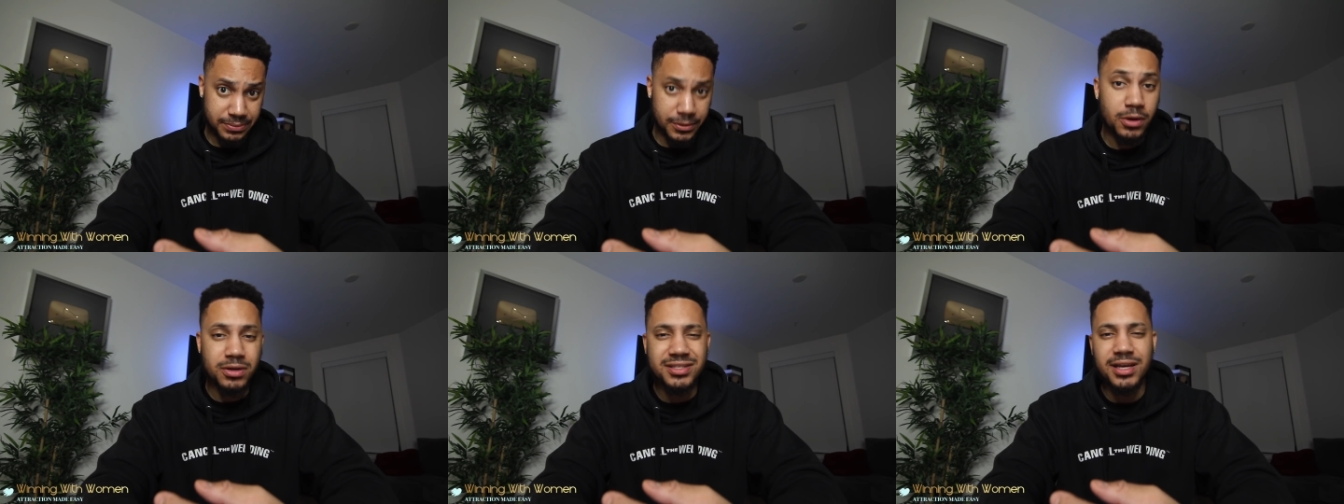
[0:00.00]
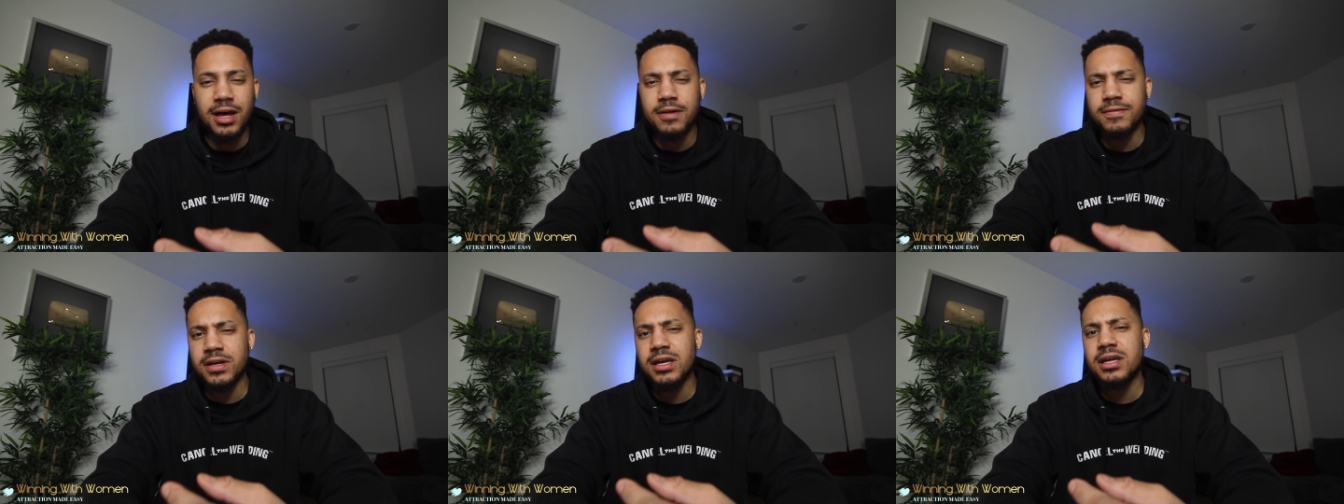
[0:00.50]
Or is he
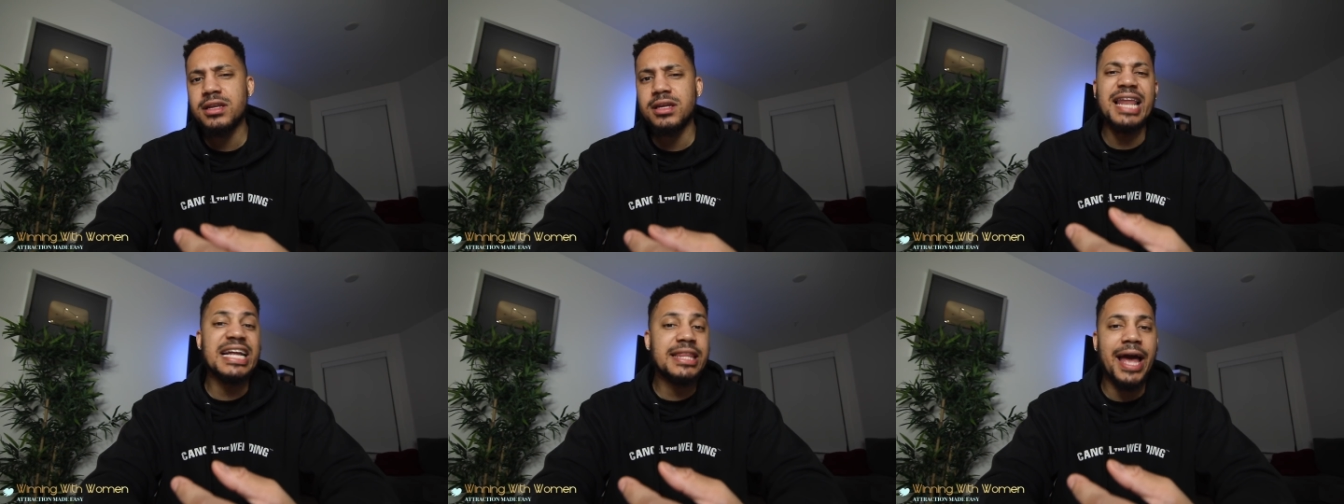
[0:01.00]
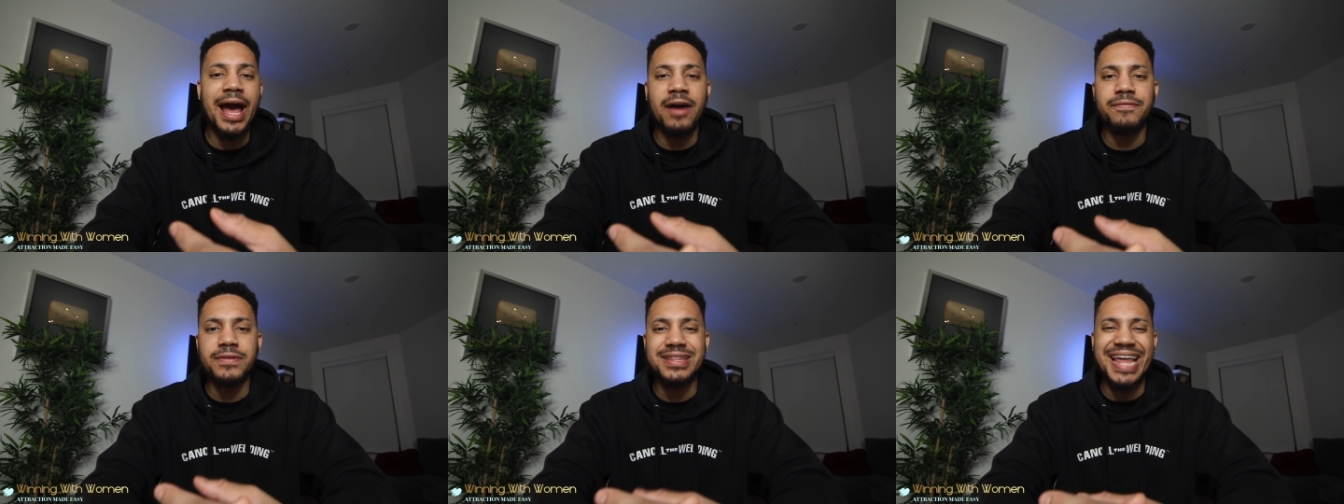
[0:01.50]
Alpha Andy? Like the
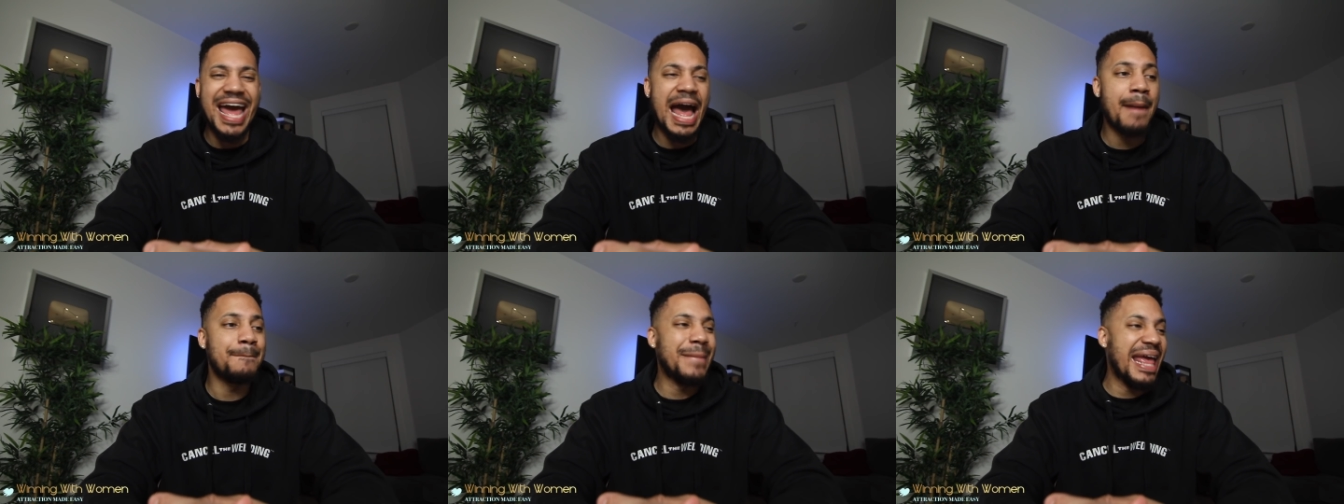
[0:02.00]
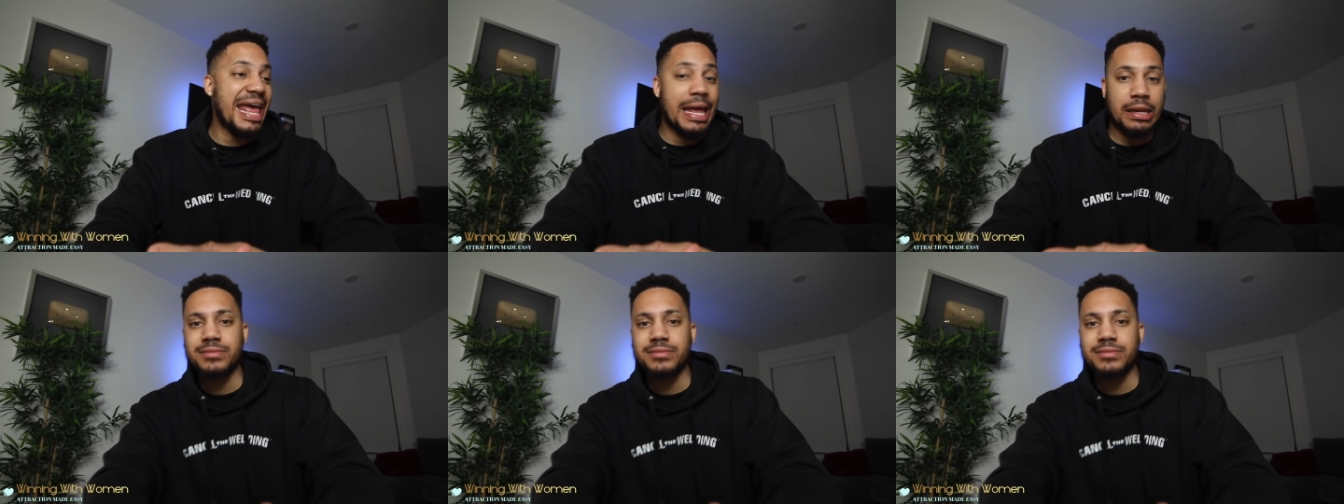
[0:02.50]
outfit that I'm at.